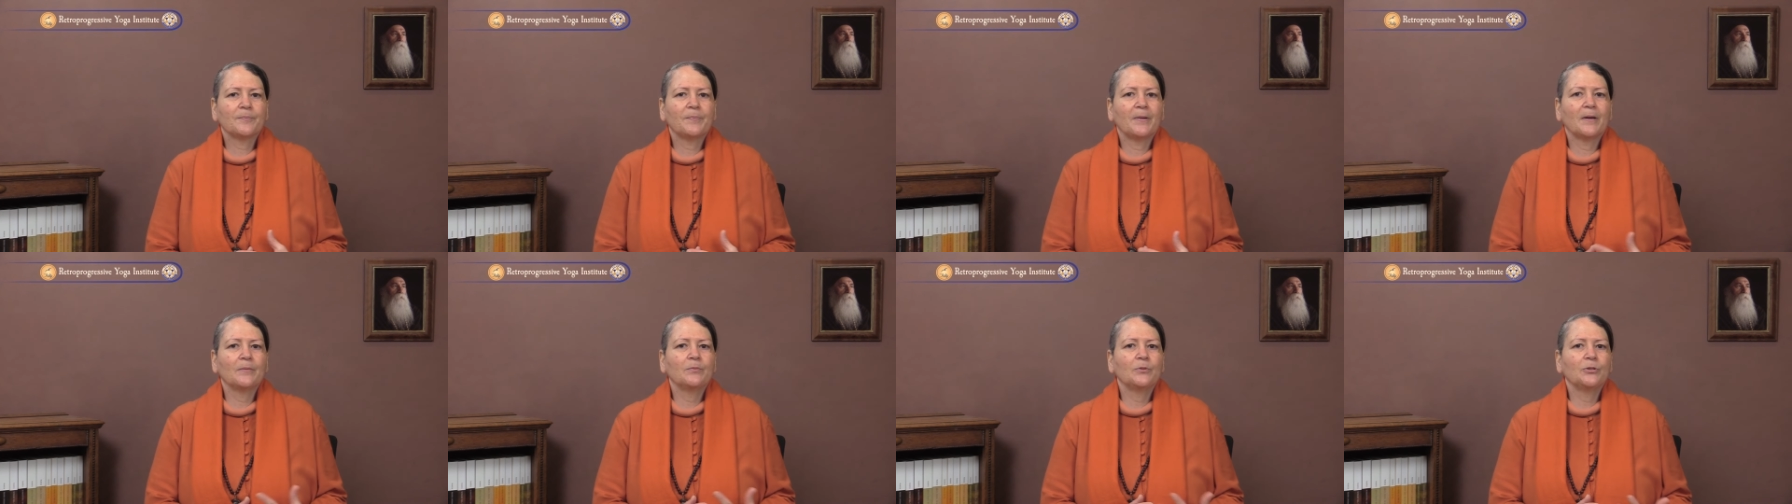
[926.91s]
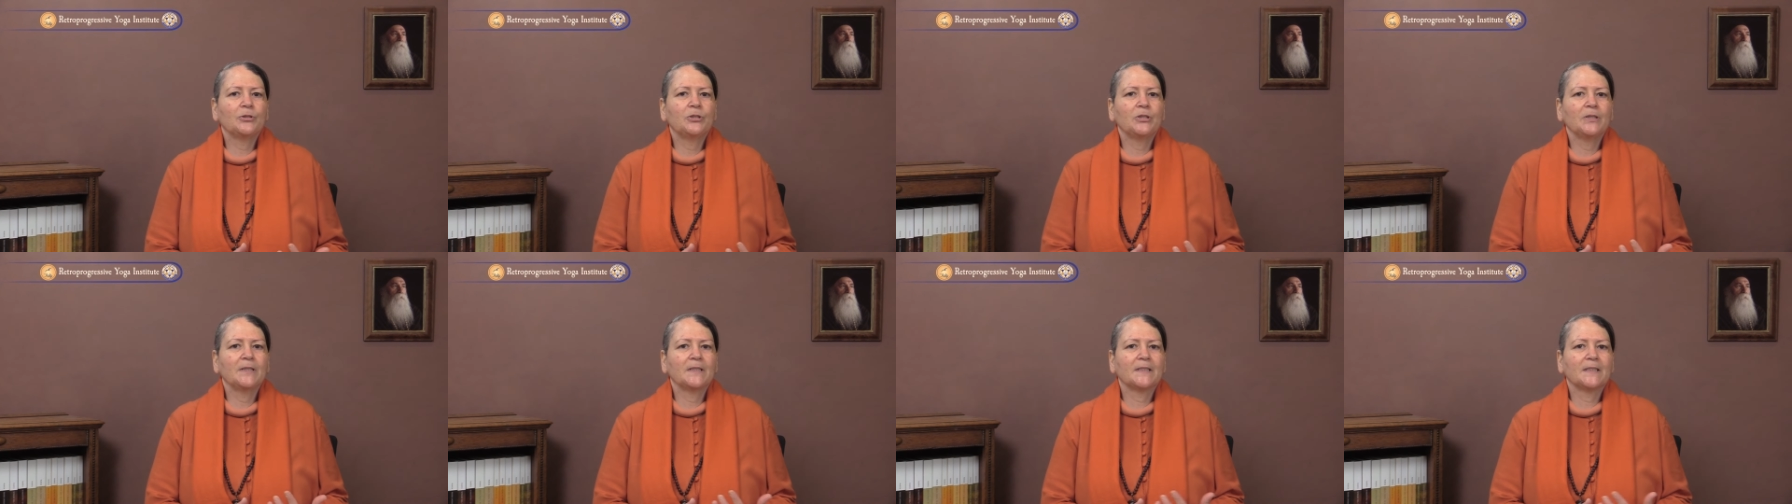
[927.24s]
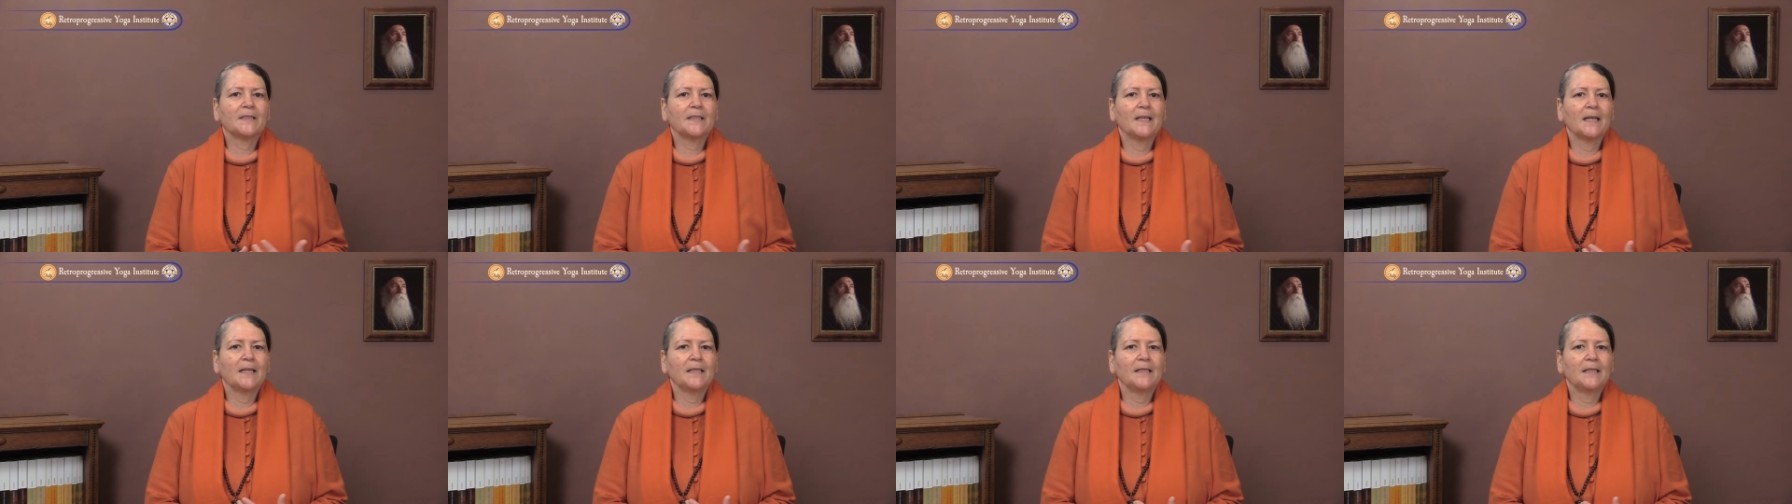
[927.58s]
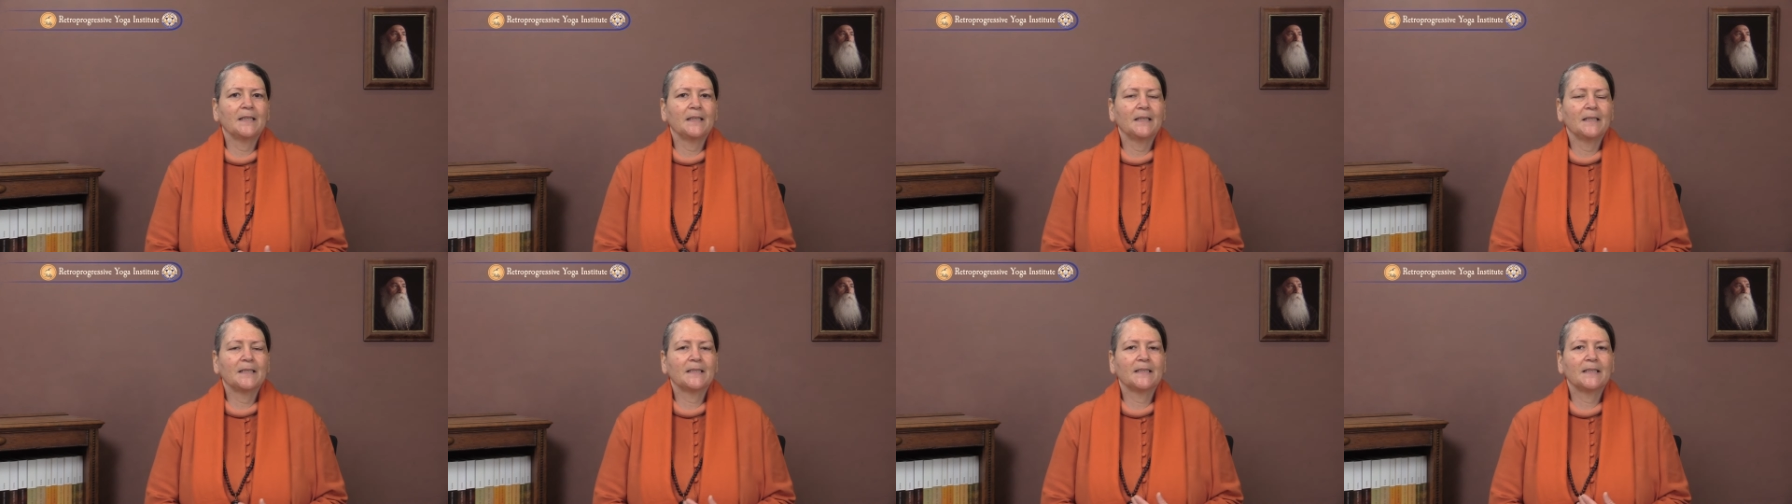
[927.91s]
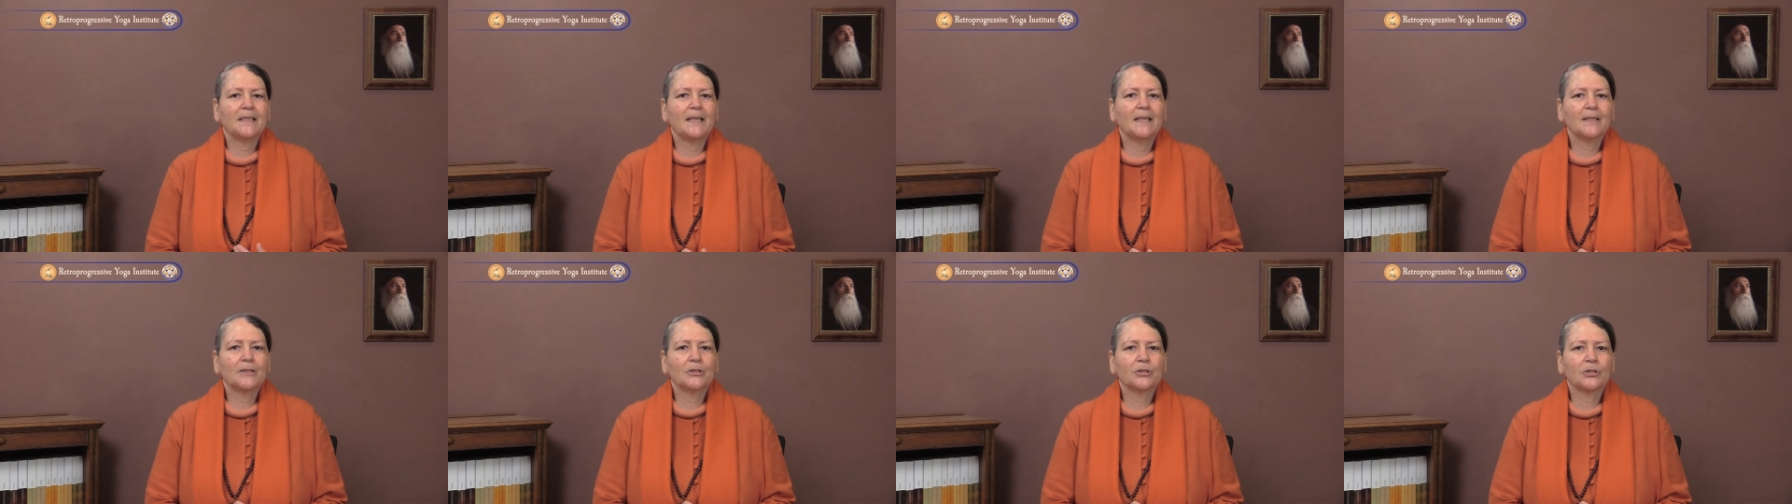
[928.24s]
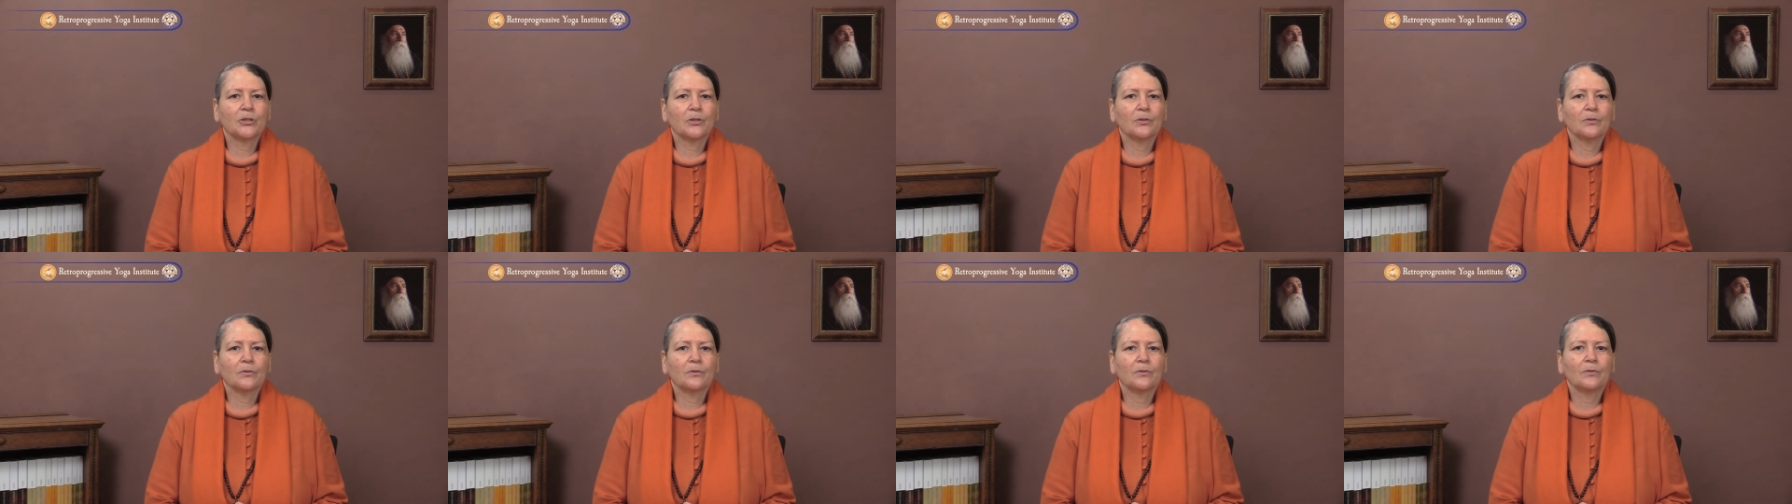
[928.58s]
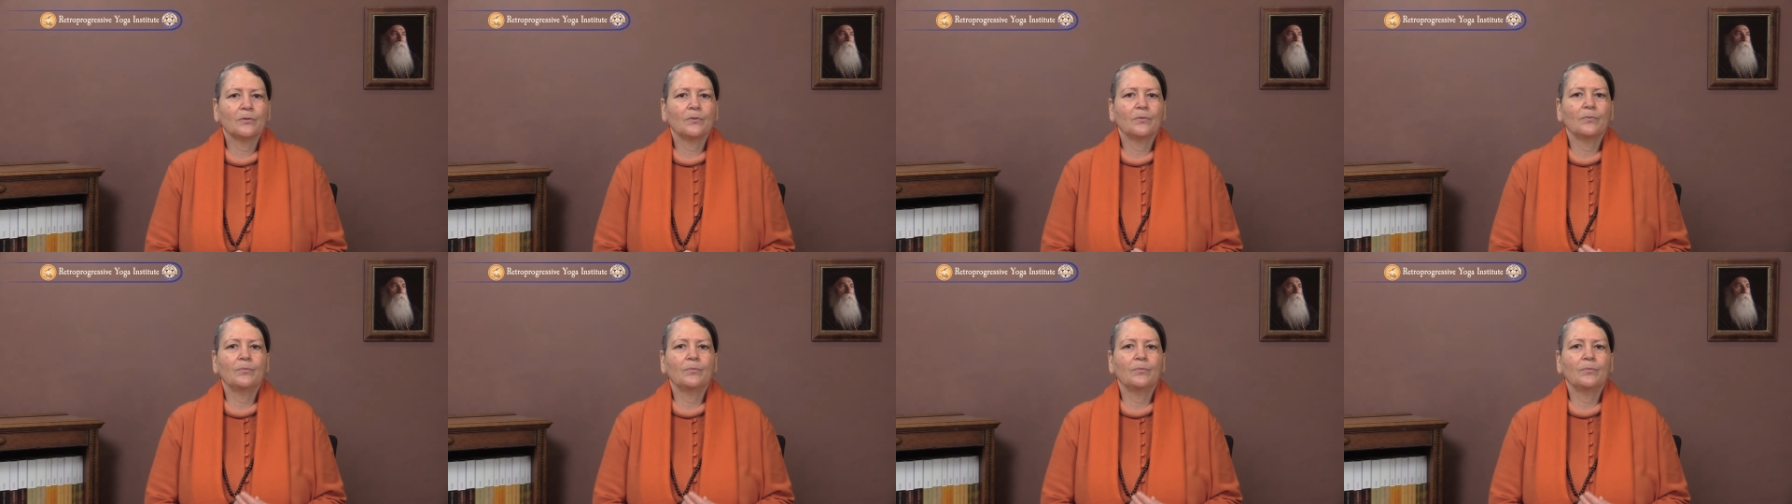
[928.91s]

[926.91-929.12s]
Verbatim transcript: Prabhuji say in this lecture,